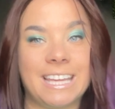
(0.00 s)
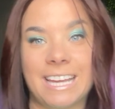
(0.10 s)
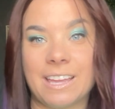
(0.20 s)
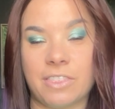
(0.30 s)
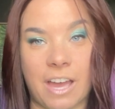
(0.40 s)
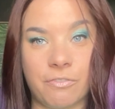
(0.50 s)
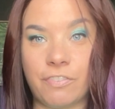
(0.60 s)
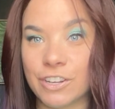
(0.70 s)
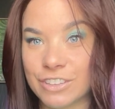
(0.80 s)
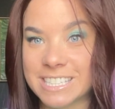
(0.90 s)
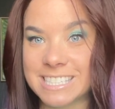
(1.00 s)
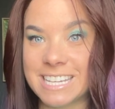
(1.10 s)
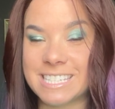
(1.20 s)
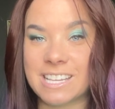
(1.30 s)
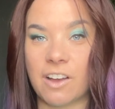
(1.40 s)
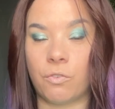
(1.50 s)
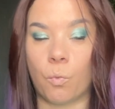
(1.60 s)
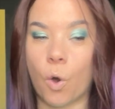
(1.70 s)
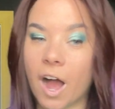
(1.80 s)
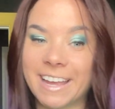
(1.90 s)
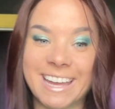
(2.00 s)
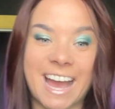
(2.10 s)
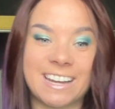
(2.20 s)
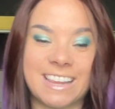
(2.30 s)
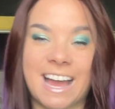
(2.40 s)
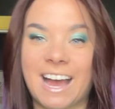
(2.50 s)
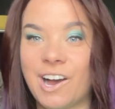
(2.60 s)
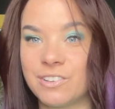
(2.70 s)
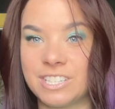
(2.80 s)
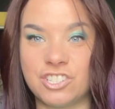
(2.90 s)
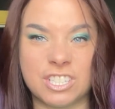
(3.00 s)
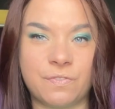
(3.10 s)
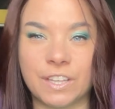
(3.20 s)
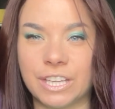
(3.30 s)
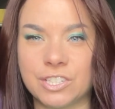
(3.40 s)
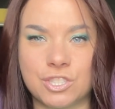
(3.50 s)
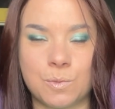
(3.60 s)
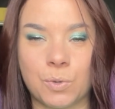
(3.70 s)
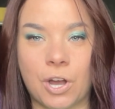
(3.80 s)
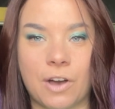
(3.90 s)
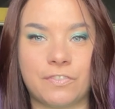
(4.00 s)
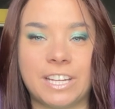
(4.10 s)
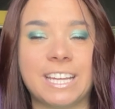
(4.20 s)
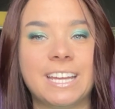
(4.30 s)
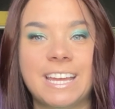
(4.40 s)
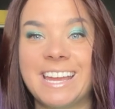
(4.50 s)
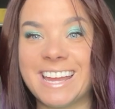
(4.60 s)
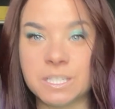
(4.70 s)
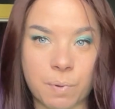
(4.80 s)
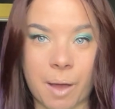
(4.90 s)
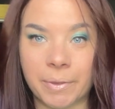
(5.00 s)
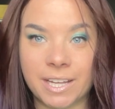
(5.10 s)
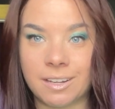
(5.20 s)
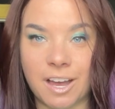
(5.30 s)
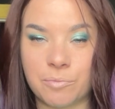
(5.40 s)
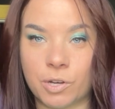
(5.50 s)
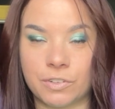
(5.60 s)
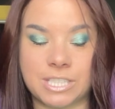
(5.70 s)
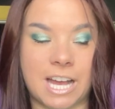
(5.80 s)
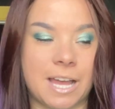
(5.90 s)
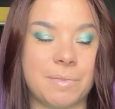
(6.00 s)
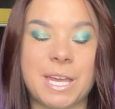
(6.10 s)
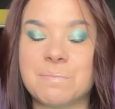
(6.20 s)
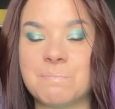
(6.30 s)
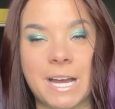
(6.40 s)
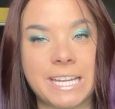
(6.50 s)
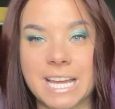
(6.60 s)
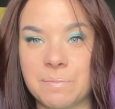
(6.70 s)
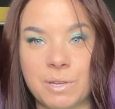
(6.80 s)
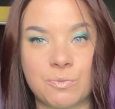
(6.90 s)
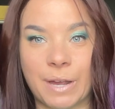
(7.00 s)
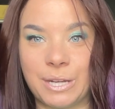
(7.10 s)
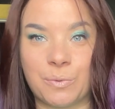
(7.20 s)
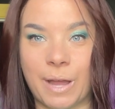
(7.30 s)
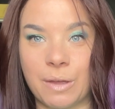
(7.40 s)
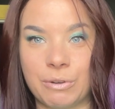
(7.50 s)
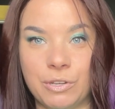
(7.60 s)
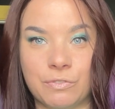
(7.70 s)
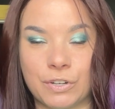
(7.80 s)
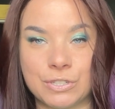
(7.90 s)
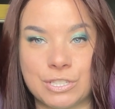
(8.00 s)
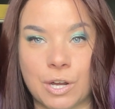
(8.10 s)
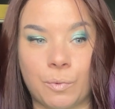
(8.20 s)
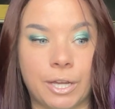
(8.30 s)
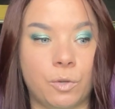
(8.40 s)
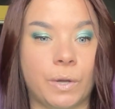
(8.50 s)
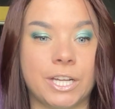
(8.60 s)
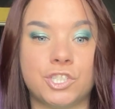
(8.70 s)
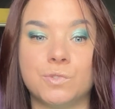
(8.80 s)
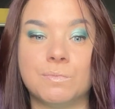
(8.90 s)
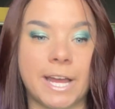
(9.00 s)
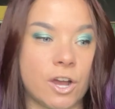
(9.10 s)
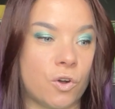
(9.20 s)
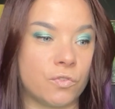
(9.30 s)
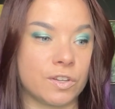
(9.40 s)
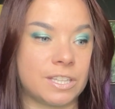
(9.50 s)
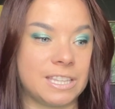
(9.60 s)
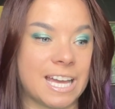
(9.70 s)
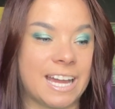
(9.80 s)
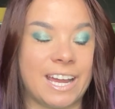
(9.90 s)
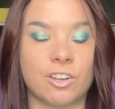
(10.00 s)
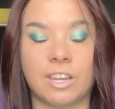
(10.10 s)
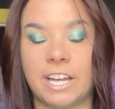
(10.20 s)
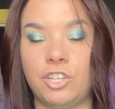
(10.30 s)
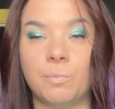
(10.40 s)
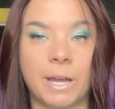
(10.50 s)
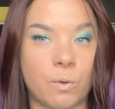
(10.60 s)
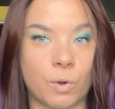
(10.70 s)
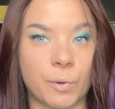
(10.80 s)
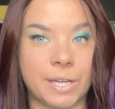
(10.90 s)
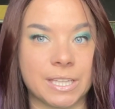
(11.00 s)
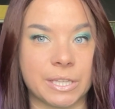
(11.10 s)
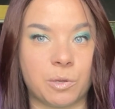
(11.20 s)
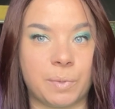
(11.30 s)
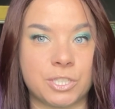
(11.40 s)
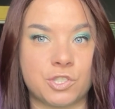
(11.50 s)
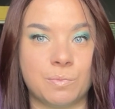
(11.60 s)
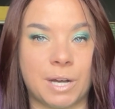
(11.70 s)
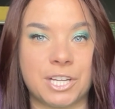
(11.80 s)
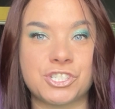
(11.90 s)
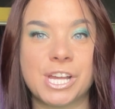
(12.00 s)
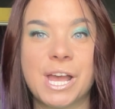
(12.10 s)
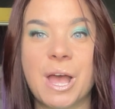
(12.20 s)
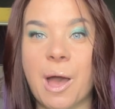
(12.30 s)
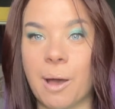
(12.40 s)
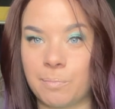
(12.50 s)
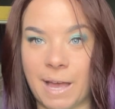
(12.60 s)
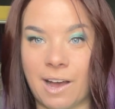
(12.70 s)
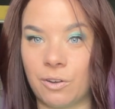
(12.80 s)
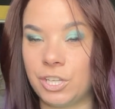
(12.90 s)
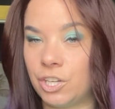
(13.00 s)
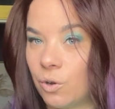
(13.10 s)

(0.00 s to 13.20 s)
think that fearlessness of walking out of that house and just feeling super confident is probably going to come over time. It might not be right away when you first start wearing wigs. You might overthink that hairline. You might worry a little bit too much about,